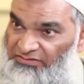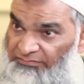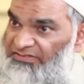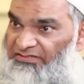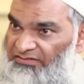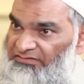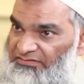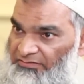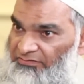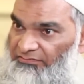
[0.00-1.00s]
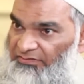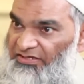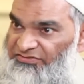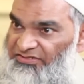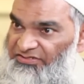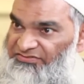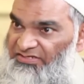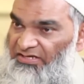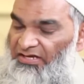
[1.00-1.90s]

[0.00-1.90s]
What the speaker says: limited though the range is.